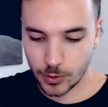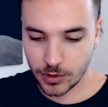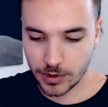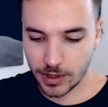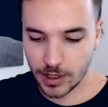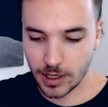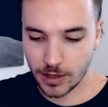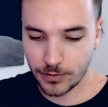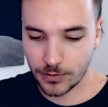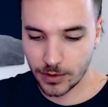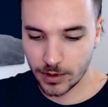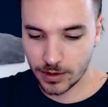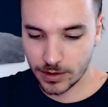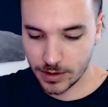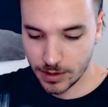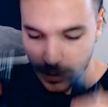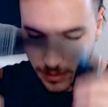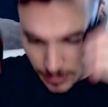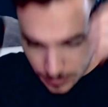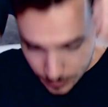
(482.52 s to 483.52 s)
the headphones
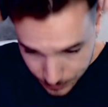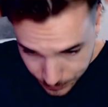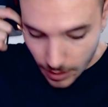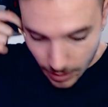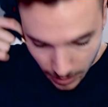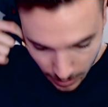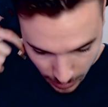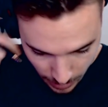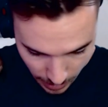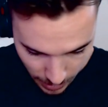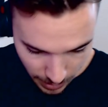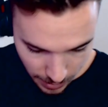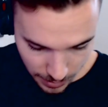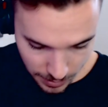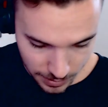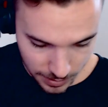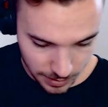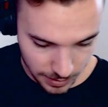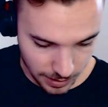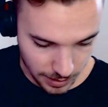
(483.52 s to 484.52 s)
on, and
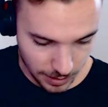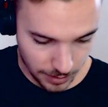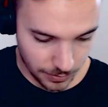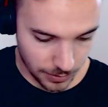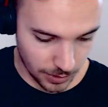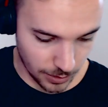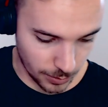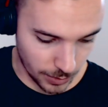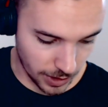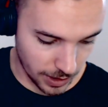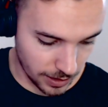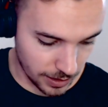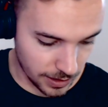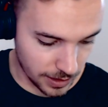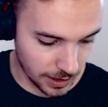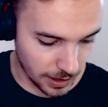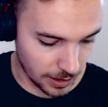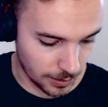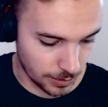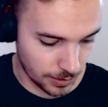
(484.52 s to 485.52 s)
then I've got my other
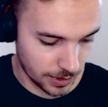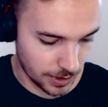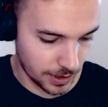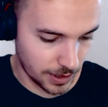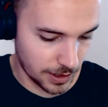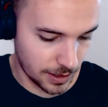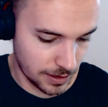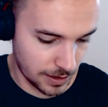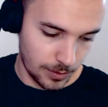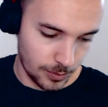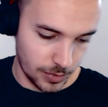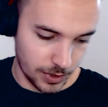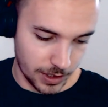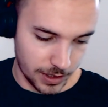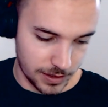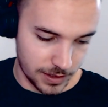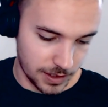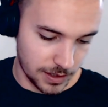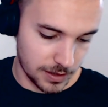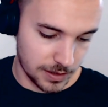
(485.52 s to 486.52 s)
cable here plugged
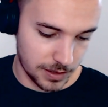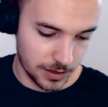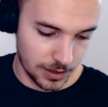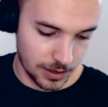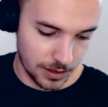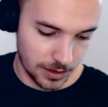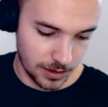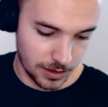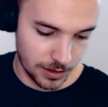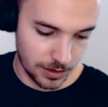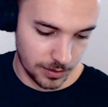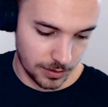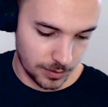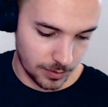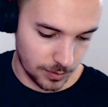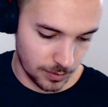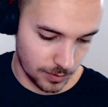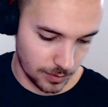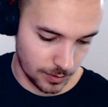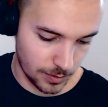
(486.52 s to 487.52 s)
into
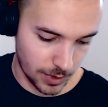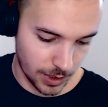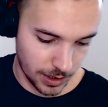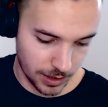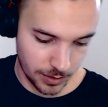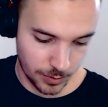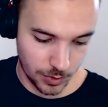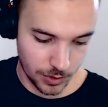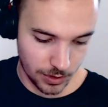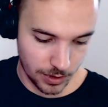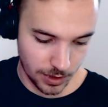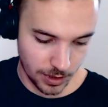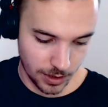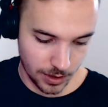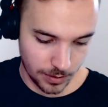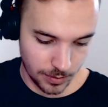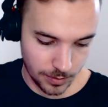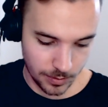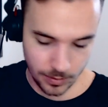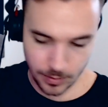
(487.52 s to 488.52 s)
my computer
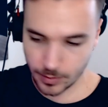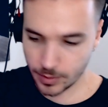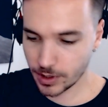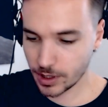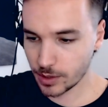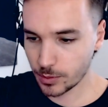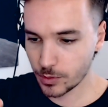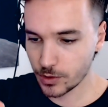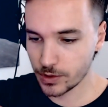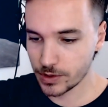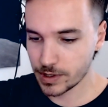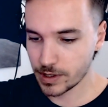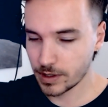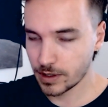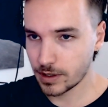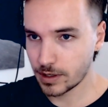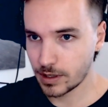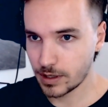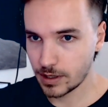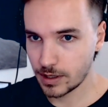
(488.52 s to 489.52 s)
playing
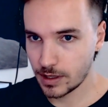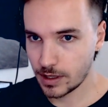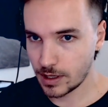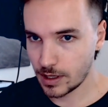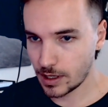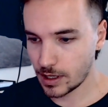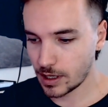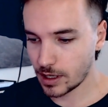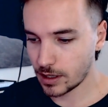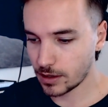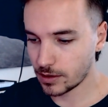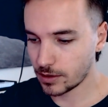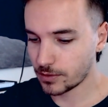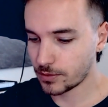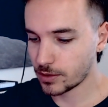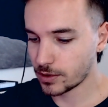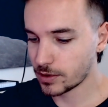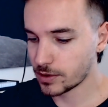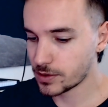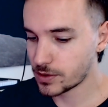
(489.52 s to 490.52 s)
music, and then I've
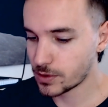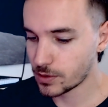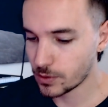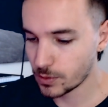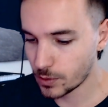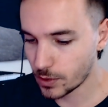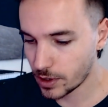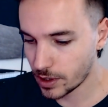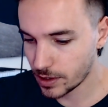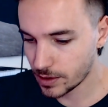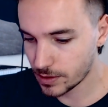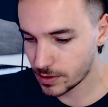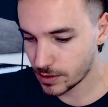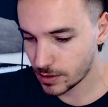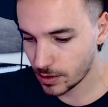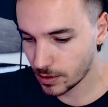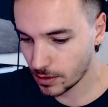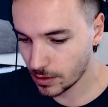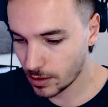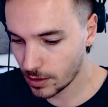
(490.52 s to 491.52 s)
got these 2 wires.
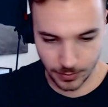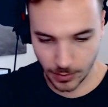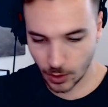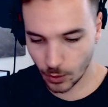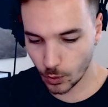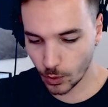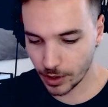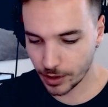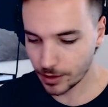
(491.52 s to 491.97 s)
So one of